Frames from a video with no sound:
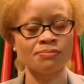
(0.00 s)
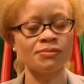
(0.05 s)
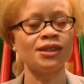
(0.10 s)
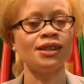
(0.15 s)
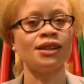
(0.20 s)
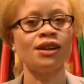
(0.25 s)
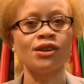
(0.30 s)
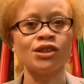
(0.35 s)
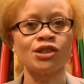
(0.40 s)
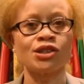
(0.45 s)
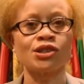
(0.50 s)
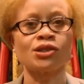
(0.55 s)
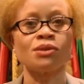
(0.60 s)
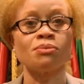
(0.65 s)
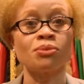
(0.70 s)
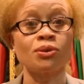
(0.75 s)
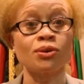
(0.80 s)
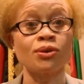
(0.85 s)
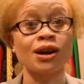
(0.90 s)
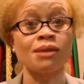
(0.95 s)
launch some
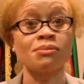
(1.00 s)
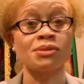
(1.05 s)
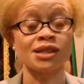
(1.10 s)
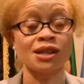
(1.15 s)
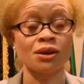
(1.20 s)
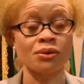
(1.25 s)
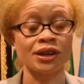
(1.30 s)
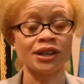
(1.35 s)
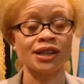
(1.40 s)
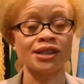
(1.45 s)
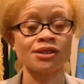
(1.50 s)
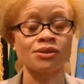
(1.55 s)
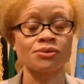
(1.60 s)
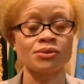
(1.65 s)
programs in awareness